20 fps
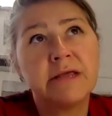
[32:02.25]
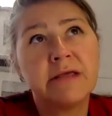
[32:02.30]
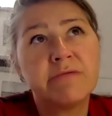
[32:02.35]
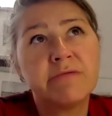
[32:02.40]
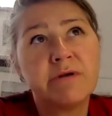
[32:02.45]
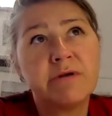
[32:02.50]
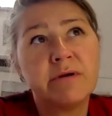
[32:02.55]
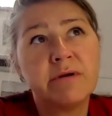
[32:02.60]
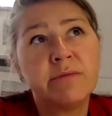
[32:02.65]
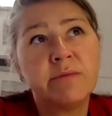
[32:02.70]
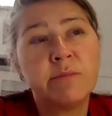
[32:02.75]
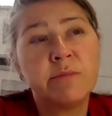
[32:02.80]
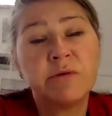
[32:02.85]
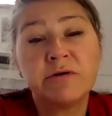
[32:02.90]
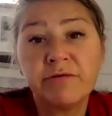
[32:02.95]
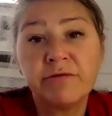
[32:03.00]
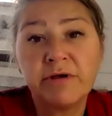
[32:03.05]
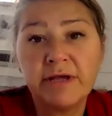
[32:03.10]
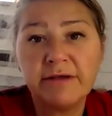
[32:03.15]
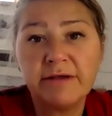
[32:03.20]
giving them
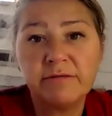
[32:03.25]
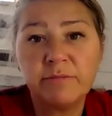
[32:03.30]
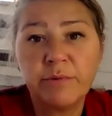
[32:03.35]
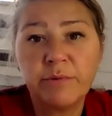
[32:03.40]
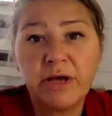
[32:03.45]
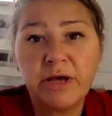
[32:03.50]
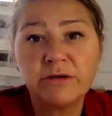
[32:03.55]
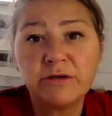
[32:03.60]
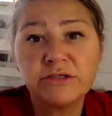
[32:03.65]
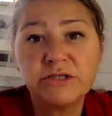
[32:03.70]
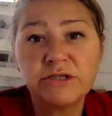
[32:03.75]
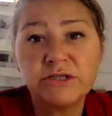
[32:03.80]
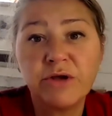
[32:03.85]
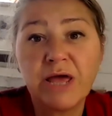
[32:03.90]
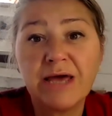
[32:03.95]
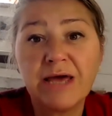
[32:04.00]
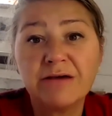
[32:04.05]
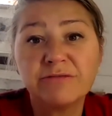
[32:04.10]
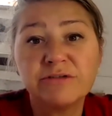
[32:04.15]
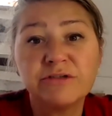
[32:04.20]
advice about how to look
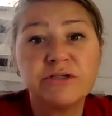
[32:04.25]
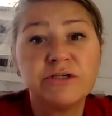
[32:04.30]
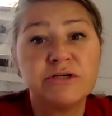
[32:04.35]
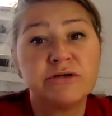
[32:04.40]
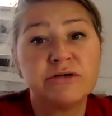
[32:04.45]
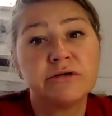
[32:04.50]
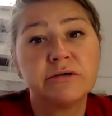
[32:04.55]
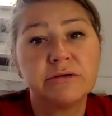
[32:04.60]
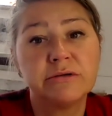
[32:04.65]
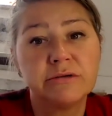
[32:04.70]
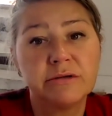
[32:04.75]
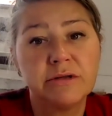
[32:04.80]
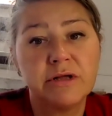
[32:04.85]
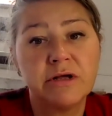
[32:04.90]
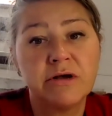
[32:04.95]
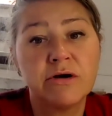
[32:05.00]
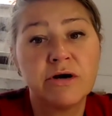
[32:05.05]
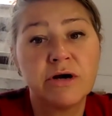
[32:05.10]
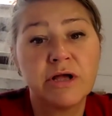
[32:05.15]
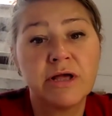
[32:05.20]
after your
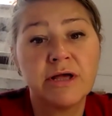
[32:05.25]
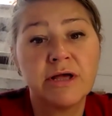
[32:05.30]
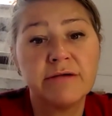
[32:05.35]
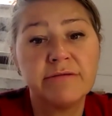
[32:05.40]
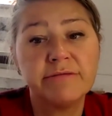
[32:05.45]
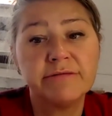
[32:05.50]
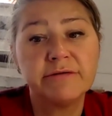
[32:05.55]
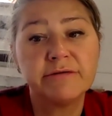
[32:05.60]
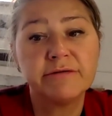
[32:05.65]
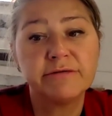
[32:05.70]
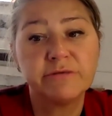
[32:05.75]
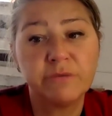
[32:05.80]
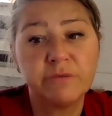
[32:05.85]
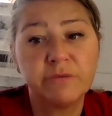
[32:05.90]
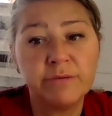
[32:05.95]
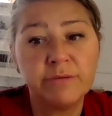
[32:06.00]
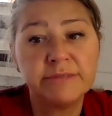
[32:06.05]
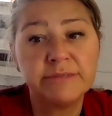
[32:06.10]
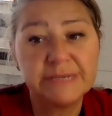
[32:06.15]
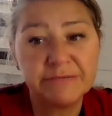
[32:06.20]
archives. So
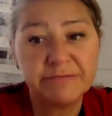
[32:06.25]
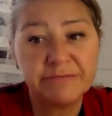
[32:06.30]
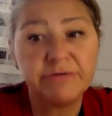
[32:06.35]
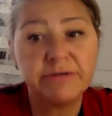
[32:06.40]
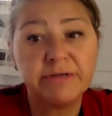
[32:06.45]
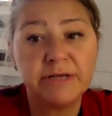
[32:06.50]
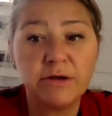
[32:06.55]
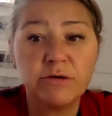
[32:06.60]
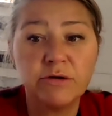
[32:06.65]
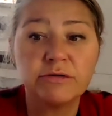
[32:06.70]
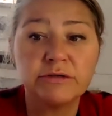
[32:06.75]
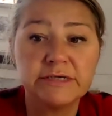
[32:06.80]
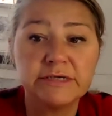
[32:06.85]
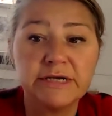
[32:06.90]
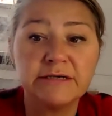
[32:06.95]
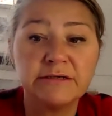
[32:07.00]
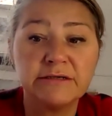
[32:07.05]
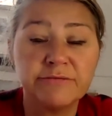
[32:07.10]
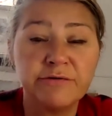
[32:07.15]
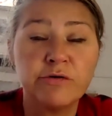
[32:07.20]
I would definitely
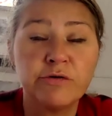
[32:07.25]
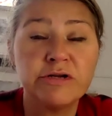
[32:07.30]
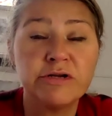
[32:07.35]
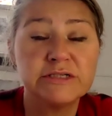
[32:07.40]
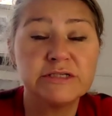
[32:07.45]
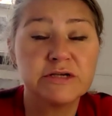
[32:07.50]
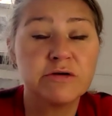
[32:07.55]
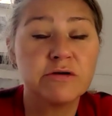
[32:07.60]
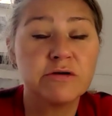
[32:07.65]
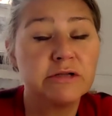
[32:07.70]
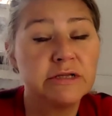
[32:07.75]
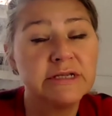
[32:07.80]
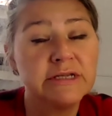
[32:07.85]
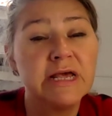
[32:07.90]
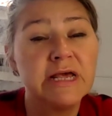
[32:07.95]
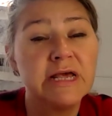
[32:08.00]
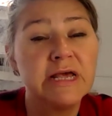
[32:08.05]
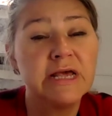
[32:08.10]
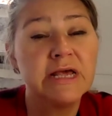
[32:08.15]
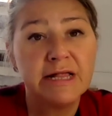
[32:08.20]
contact, if you're in Scotland,
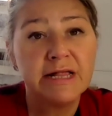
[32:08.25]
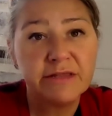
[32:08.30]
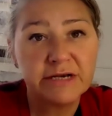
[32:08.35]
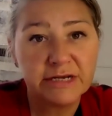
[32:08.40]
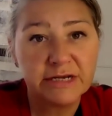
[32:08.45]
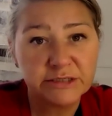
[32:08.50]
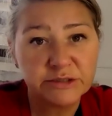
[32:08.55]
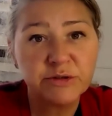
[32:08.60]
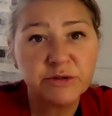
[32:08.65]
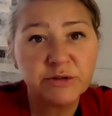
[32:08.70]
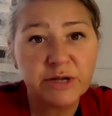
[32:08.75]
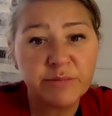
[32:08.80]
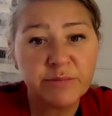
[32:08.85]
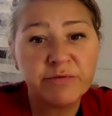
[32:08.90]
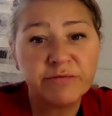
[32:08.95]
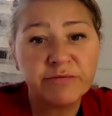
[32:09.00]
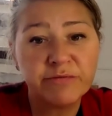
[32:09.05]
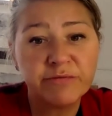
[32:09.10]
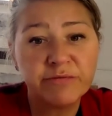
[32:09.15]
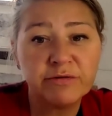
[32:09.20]
the National
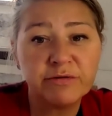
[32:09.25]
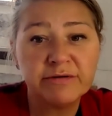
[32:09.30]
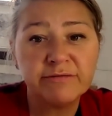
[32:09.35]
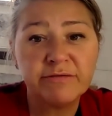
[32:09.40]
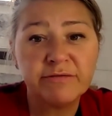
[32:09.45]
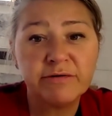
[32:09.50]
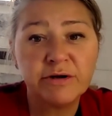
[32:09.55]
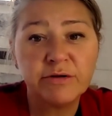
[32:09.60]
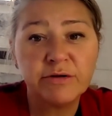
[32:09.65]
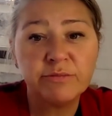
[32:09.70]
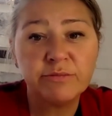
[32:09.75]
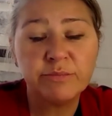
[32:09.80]
Library of Scotland is a very